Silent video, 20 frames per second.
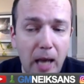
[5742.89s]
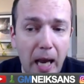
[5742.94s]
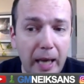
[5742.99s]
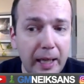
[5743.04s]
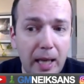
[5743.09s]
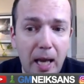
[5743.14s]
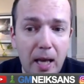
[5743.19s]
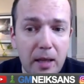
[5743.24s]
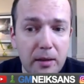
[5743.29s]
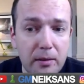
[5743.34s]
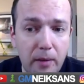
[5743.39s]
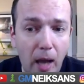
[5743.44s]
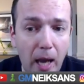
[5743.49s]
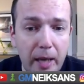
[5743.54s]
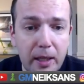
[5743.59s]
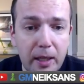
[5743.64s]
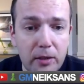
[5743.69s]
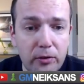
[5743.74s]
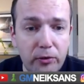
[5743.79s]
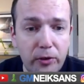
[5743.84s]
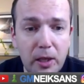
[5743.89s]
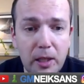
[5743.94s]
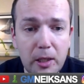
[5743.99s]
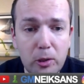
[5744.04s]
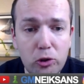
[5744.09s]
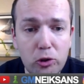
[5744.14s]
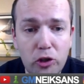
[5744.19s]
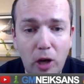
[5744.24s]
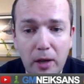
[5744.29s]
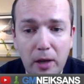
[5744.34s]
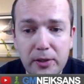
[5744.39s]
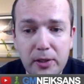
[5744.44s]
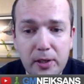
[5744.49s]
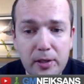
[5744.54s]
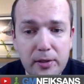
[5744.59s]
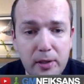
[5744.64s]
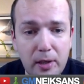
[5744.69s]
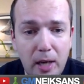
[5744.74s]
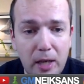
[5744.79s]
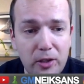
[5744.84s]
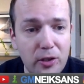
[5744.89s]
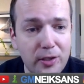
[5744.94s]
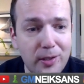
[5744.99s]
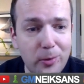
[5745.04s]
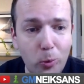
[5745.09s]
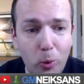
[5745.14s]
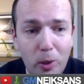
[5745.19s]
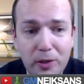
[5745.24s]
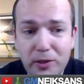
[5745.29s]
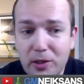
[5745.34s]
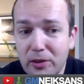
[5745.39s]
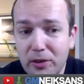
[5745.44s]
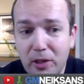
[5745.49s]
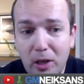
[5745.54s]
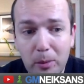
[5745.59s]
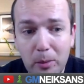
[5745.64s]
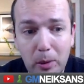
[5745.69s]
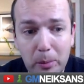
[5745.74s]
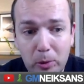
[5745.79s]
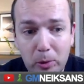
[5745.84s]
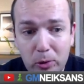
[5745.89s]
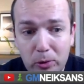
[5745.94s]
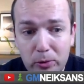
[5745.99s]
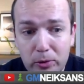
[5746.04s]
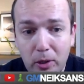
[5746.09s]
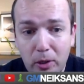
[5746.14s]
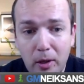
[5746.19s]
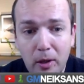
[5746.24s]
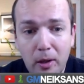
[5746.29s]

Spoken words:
I had really good chances. I just was in terrible mood.